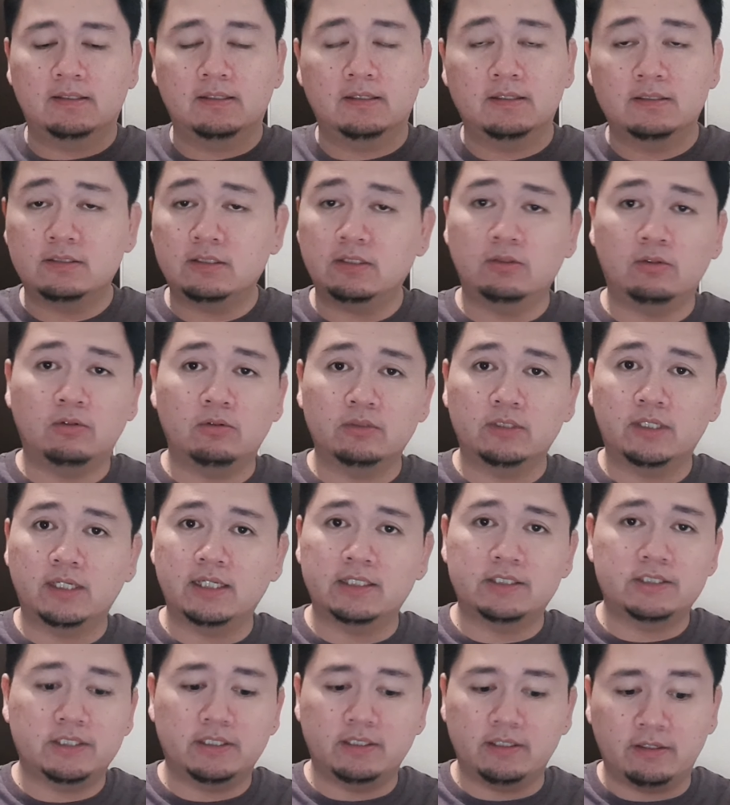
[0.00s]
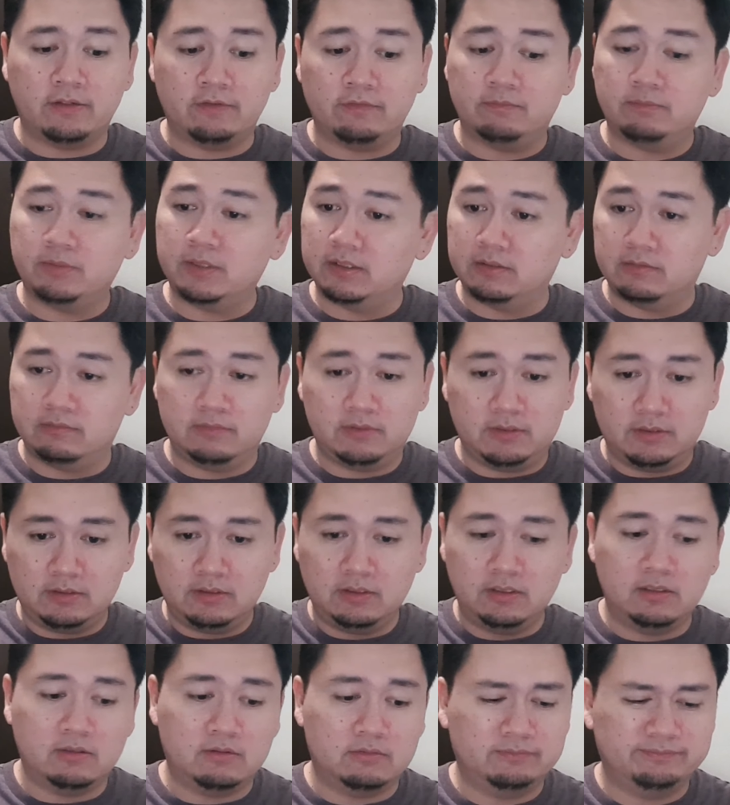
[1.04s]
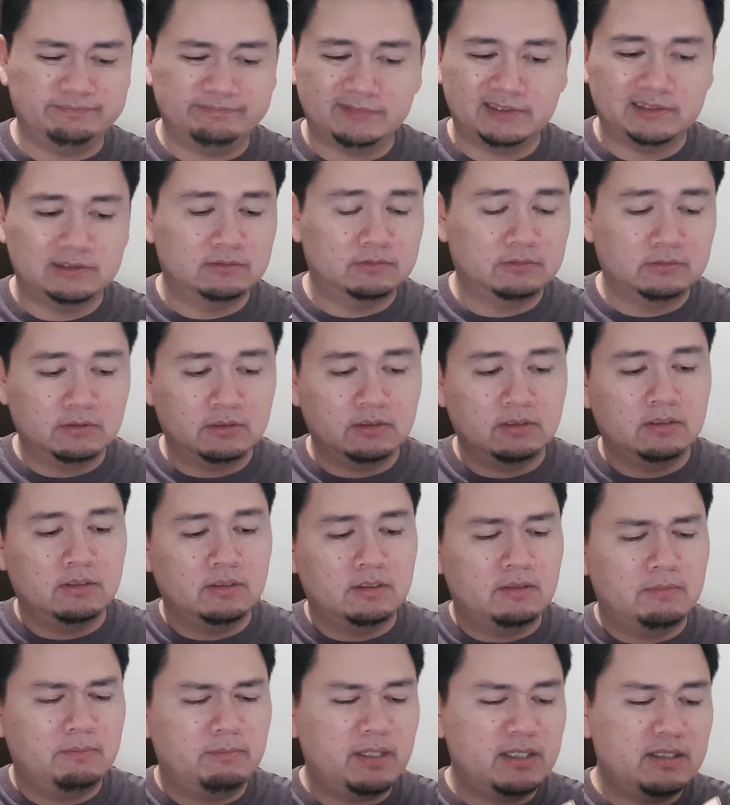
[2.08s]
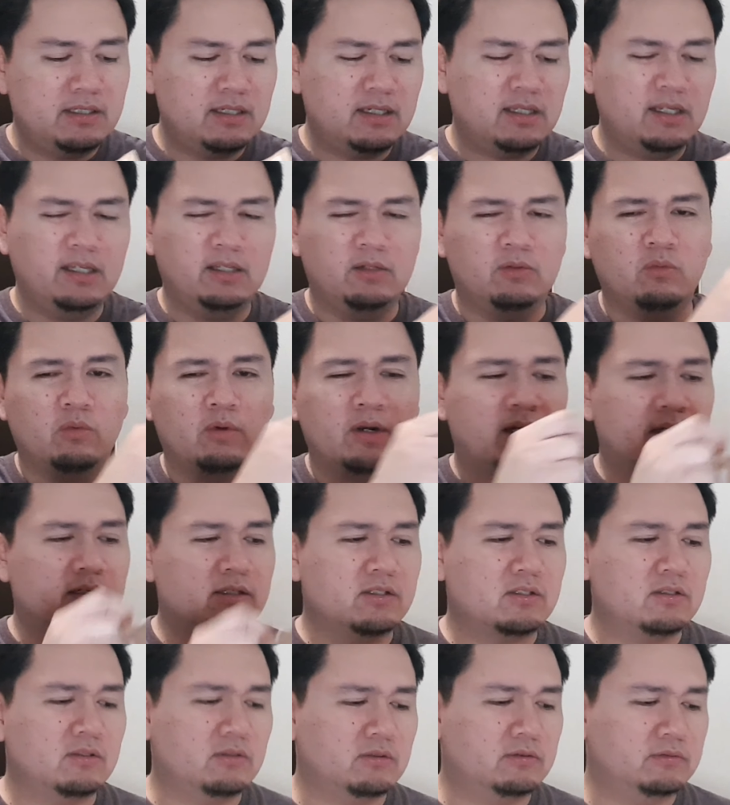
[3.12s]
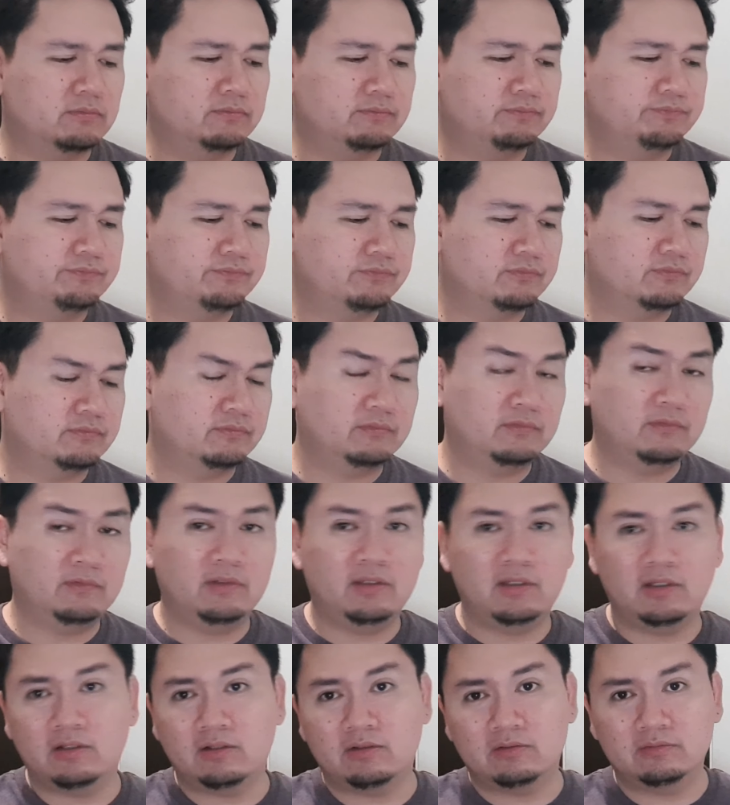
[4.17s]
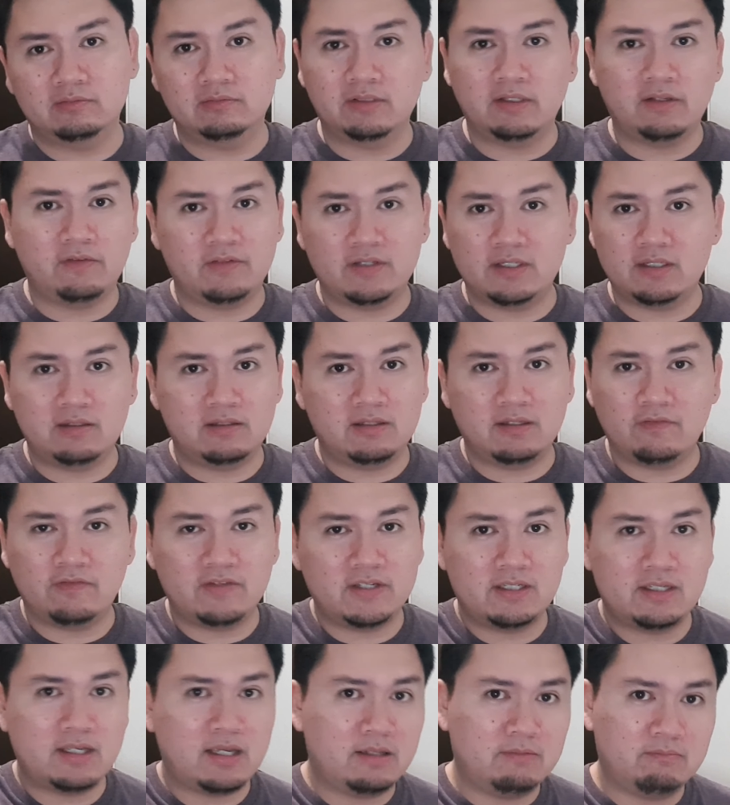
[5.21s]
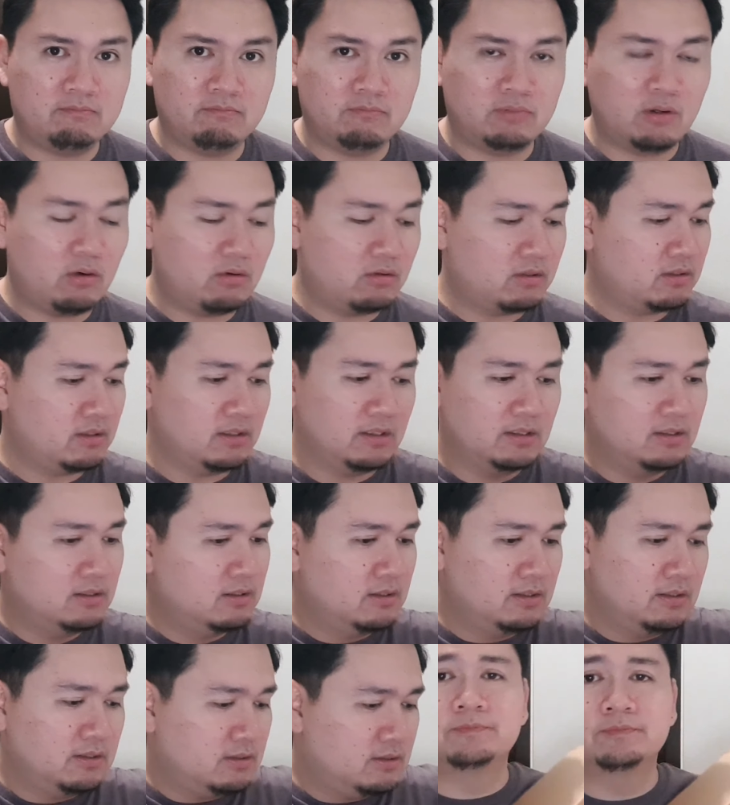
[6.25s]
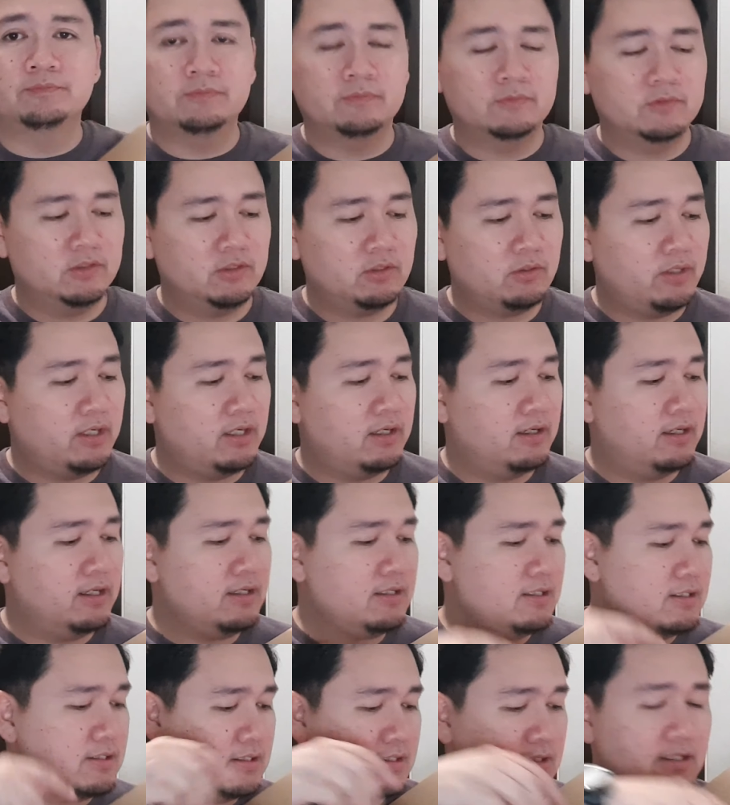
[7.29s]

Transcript: It's an old kitchen knife, but no, basically it works. So you know, if it ain't broke. So here it is.